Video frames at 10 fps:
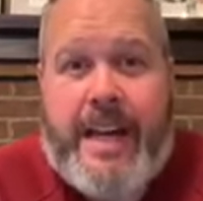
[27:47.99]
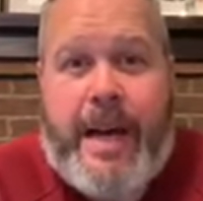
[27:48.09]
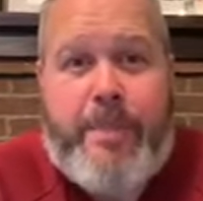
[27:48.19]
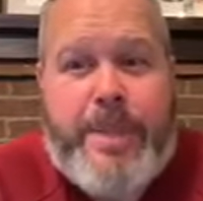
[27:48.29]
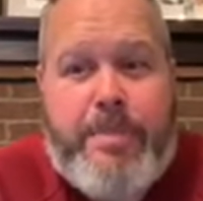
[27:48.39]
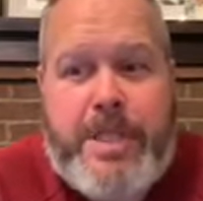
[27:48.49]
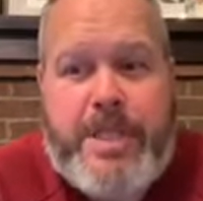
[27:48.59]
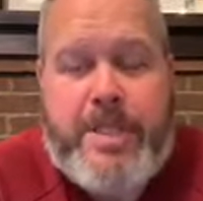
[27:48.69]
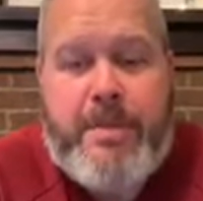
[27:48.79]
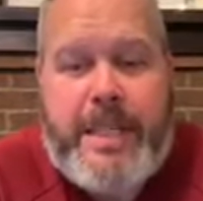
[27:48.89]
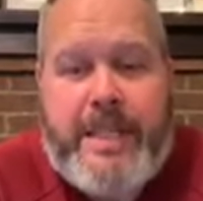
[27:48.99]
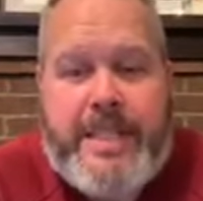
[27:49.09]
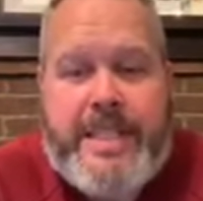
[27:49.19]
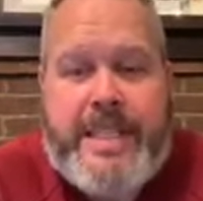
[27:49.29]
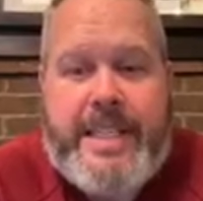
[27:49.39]
Optimism
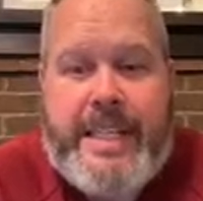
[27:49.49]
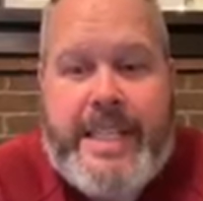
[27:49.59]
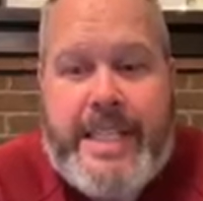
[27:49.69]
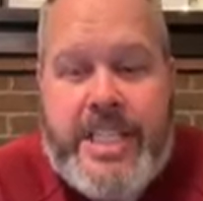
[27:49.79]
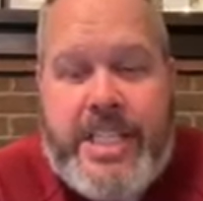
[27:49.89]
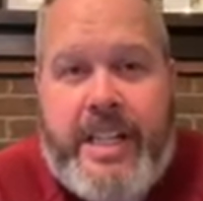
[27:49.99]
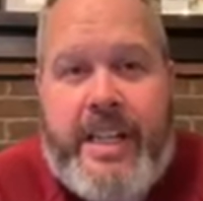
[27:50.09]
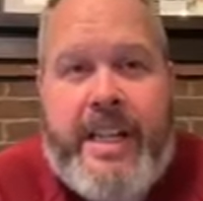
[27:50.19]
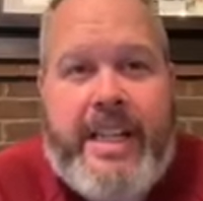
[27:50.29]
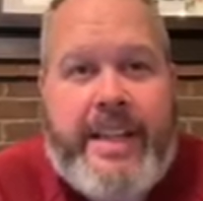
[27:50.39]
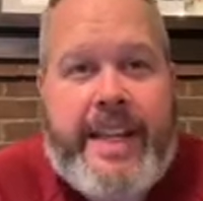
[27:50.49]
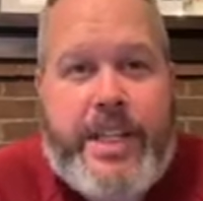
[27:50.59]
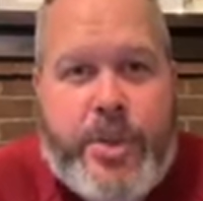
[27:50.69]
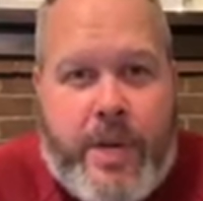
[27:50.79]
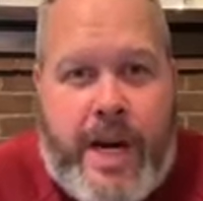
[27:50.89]
is the engine
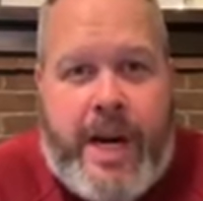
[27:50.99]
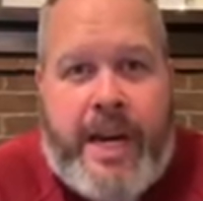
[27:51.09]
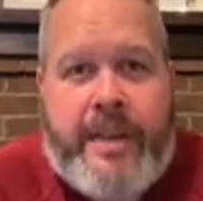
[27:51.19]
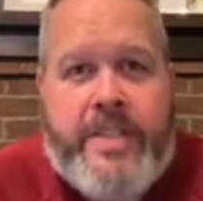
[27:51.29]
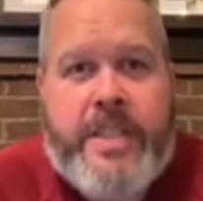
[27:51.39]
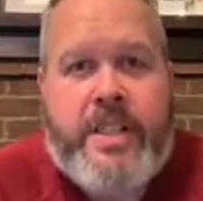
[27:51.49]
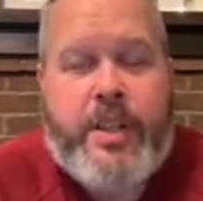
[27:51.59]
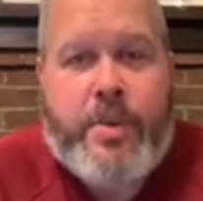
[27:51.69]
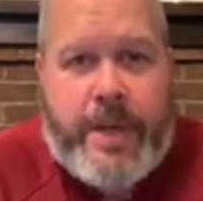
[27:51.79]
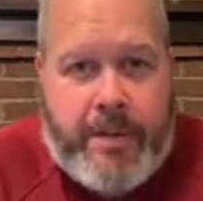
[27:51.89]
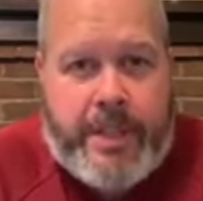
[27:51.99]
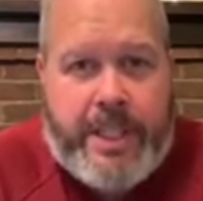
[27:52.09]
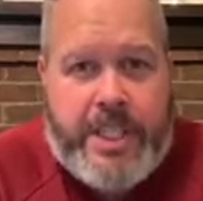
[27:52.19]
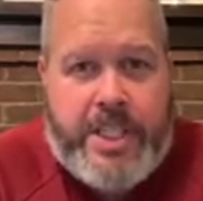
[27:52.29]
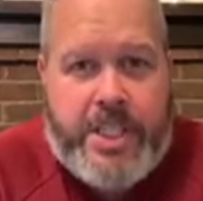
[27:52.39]
that drives great
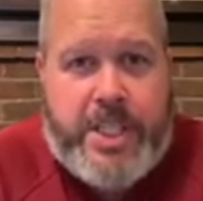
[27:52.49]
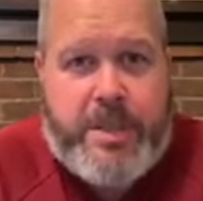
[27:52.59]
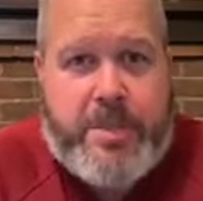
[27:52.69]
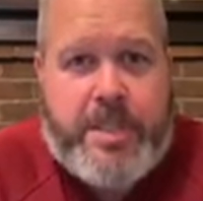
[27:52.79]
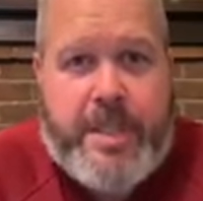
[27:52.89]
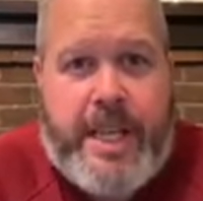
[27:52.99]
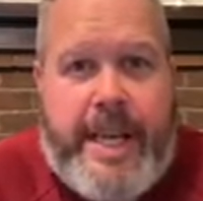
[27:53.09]
relationships.